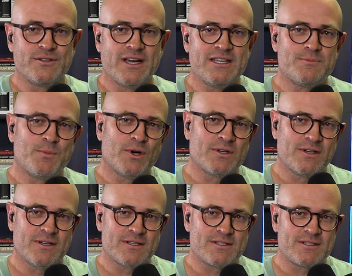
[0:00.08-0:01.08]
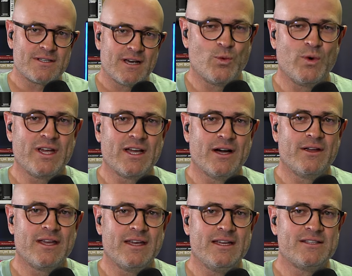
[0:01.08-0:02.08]
today's podcast, we're
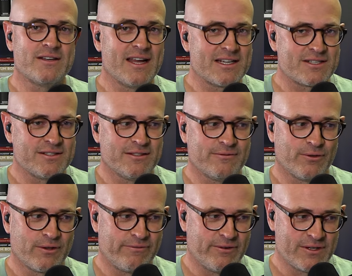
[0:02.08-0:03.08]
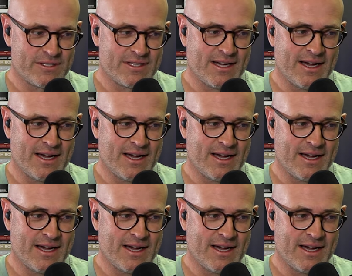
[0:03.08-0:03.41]
going international for the first